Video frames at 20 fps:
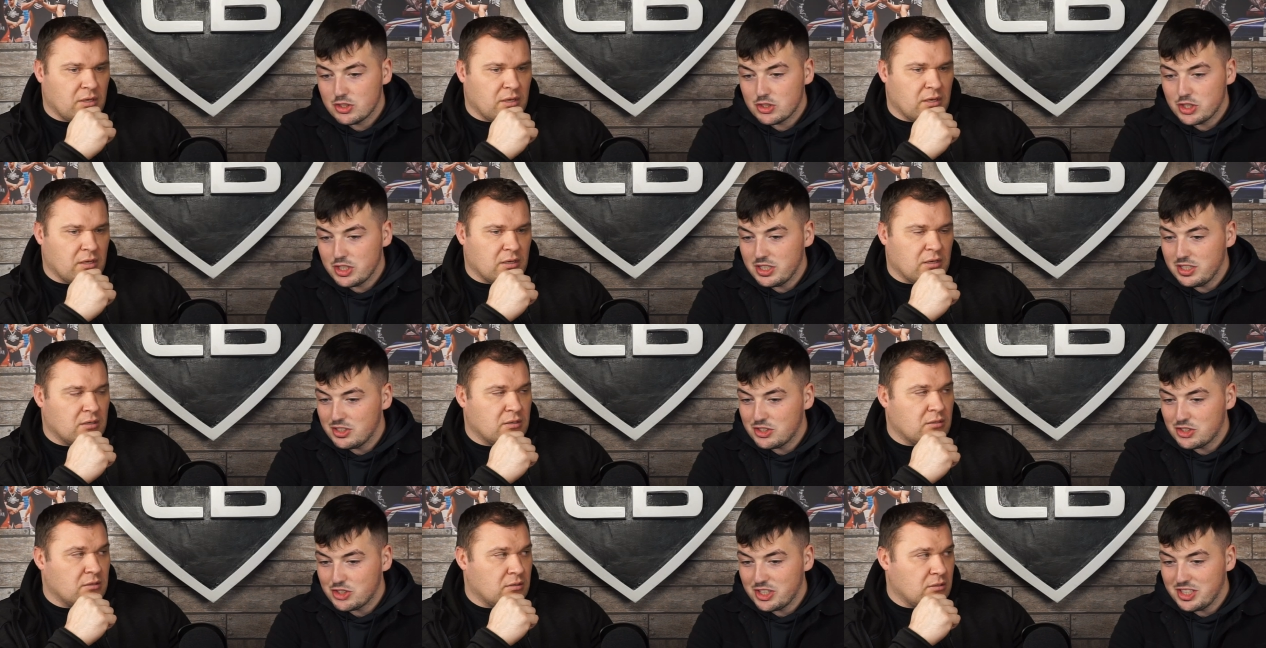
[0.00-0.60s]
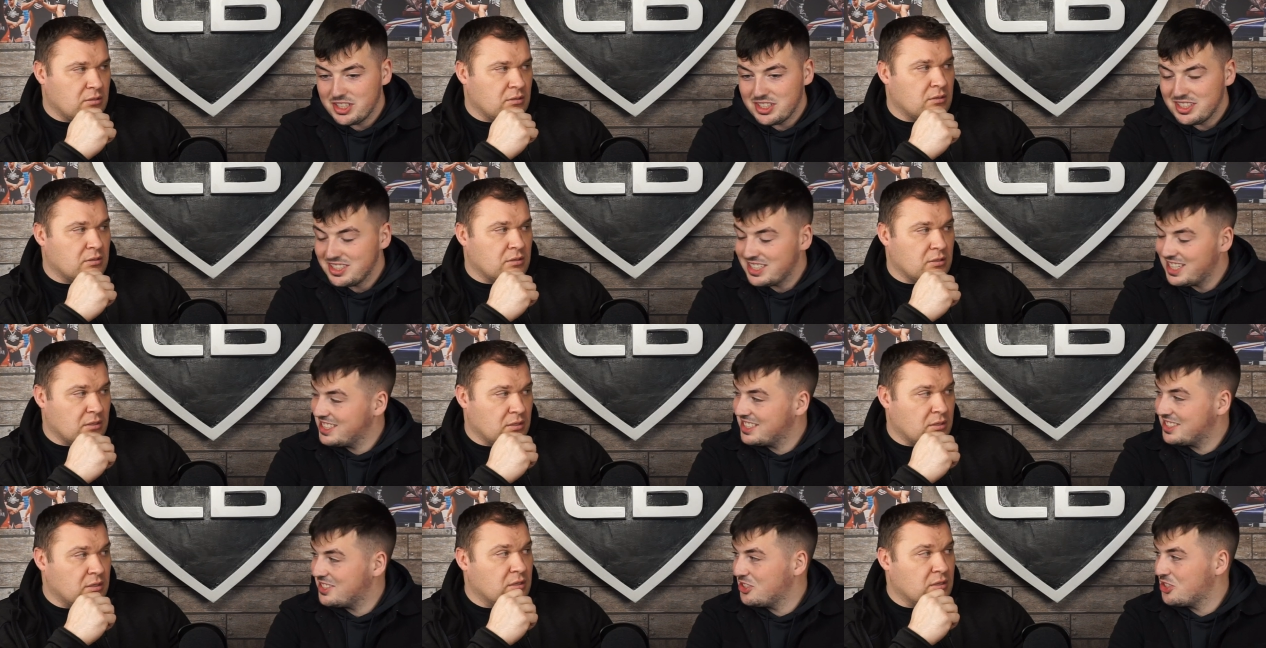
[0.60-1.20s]
Speaker 1: tried, uh,
Speaker 2: tried and
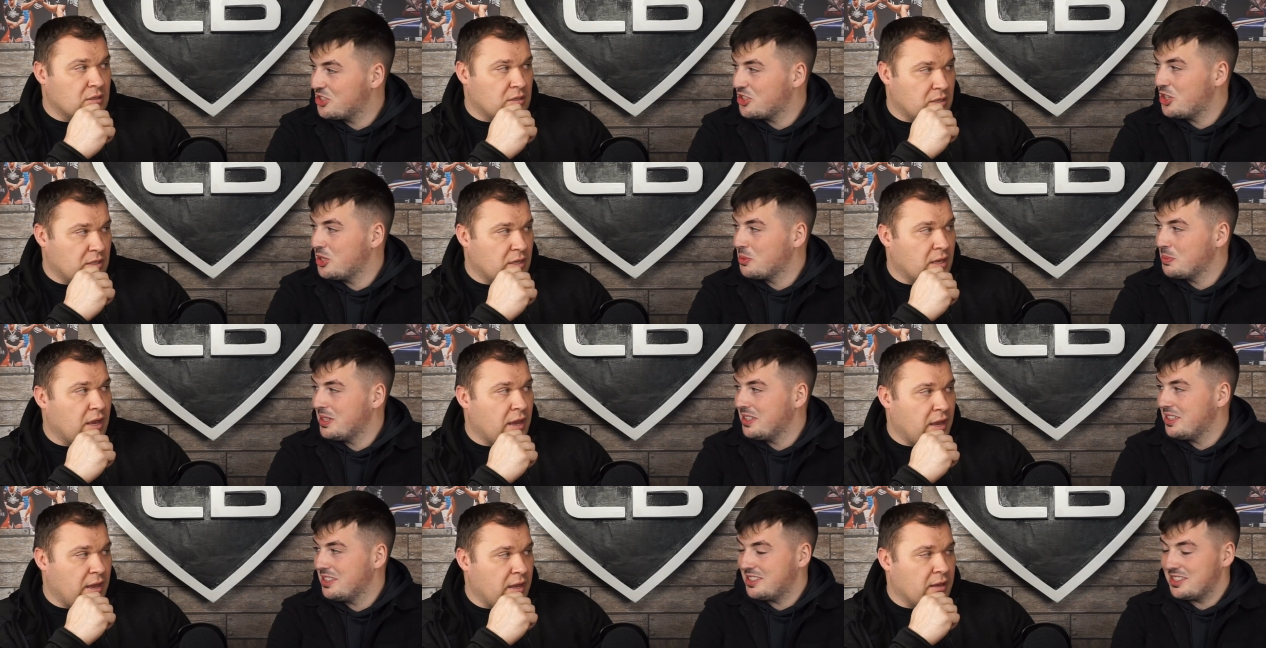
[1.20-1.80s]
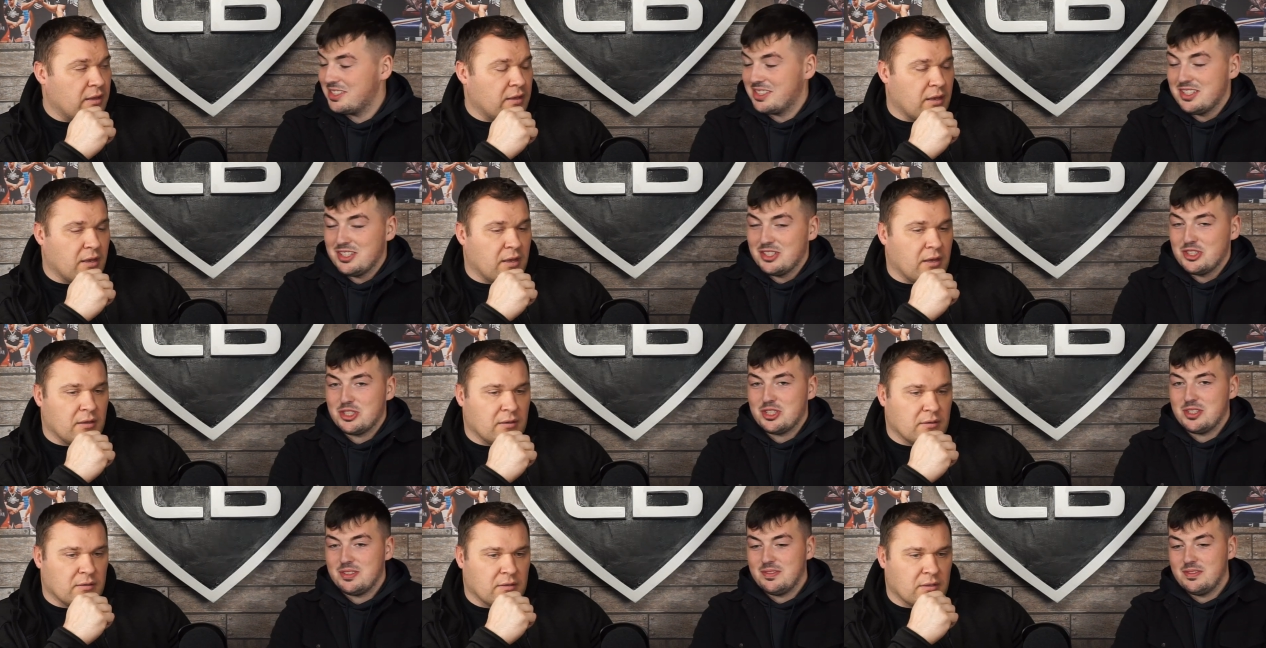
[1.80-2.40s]
tested strongman. Yeah,
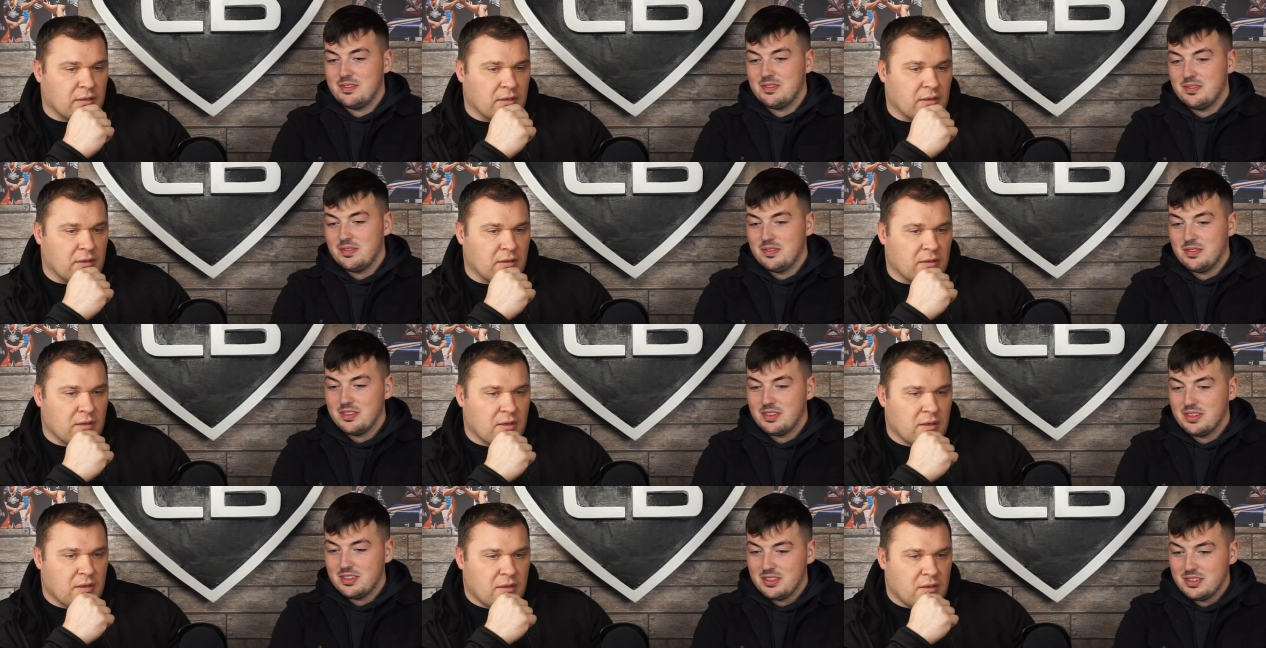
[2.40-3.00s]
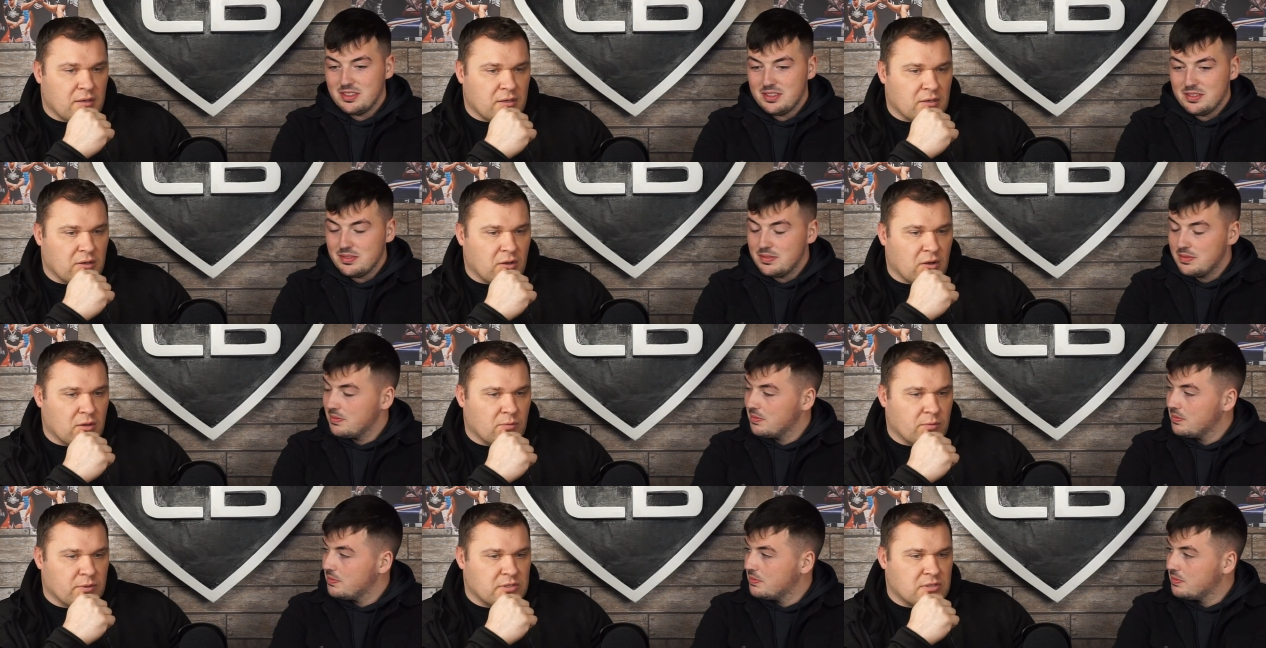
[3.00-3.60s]
yeah,
Speaker 1: yeah. He
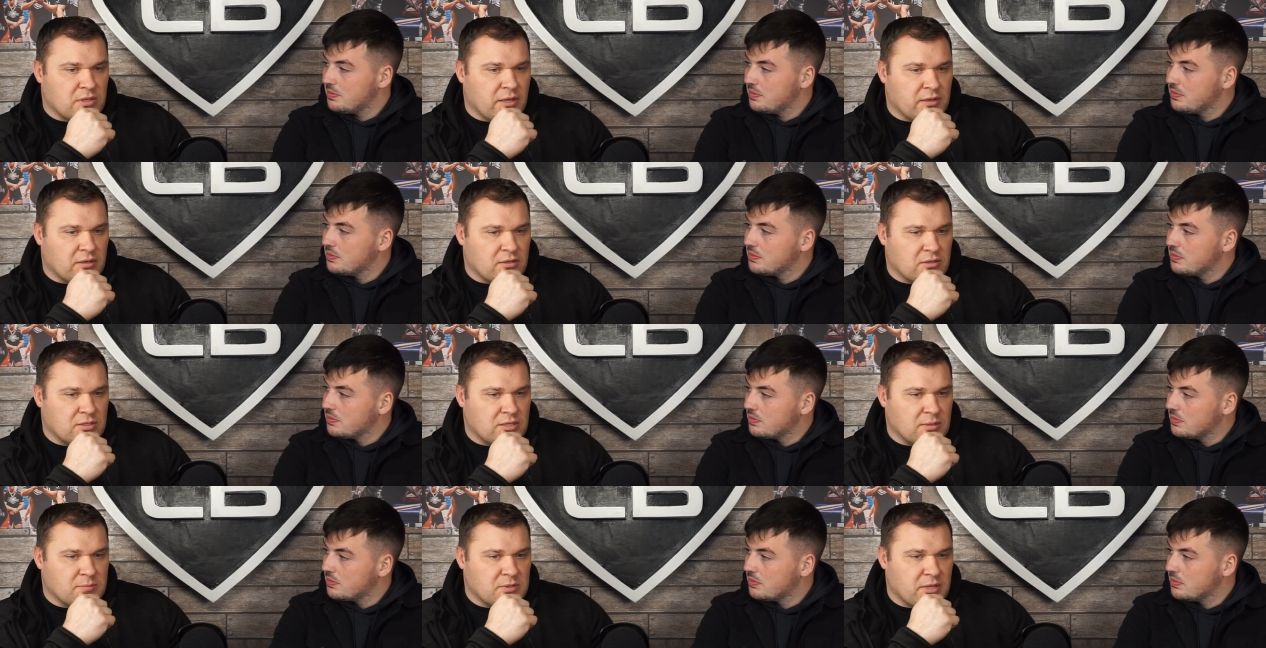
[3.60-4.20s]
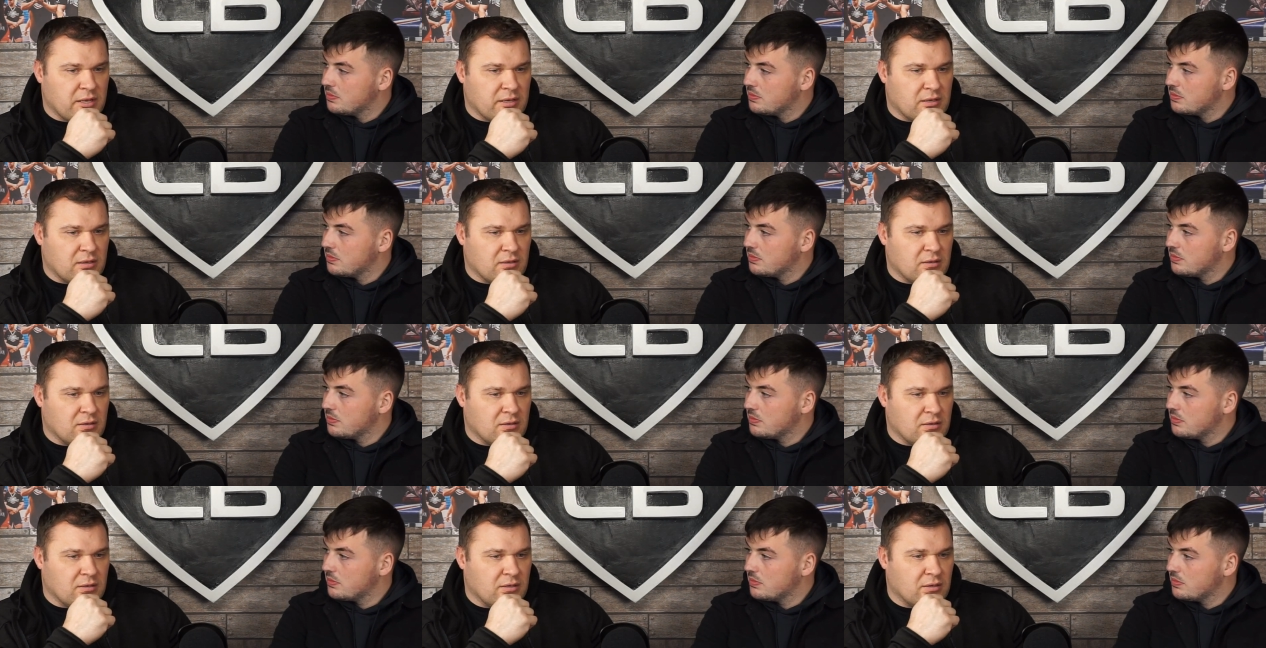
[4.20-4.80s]
always like he seems like
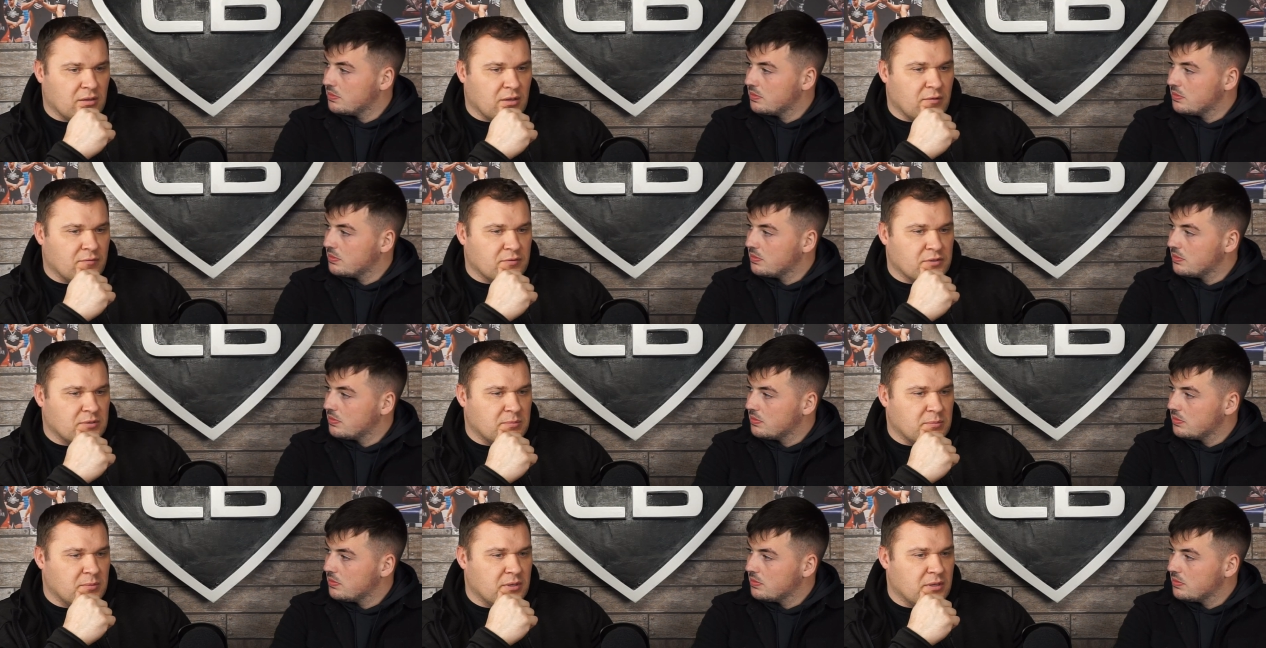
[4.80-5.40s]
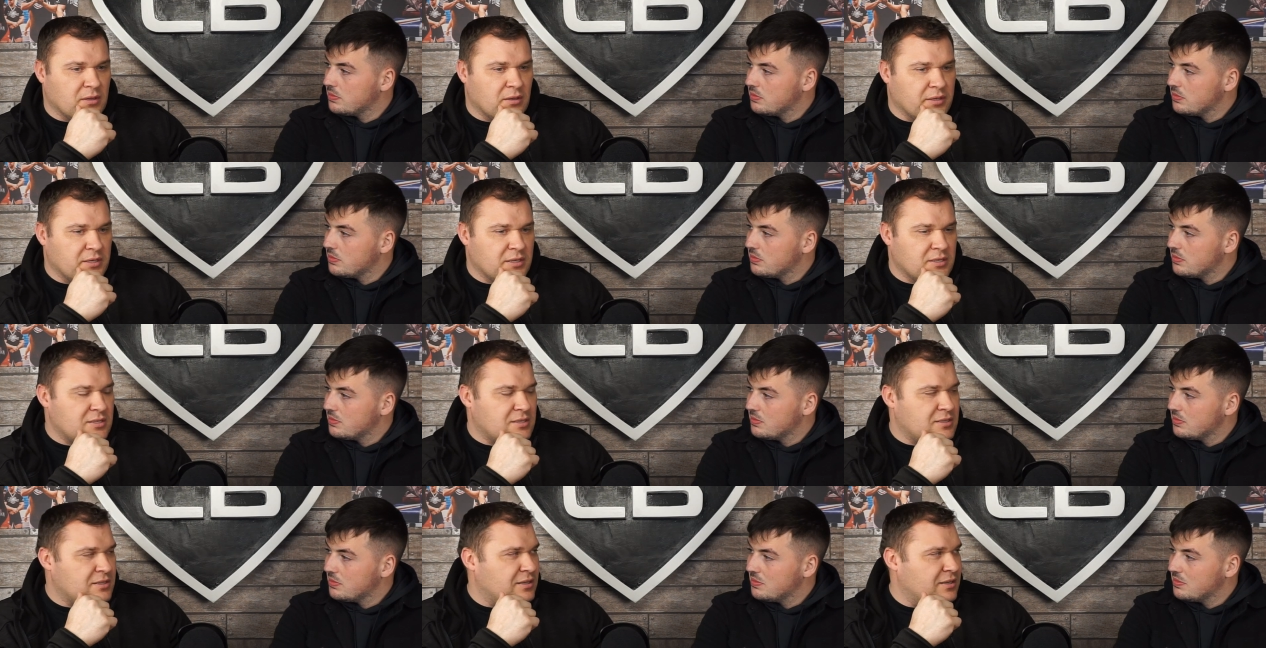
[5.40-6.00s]
he, he loves Middle
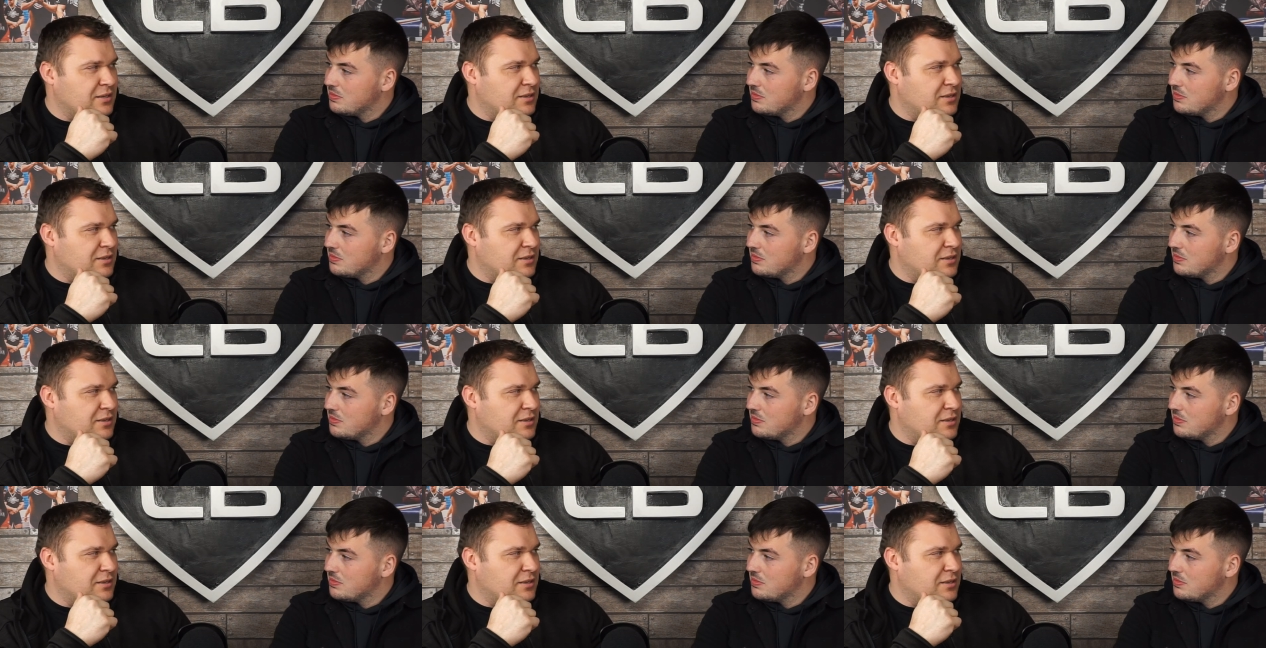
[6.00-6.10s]
East.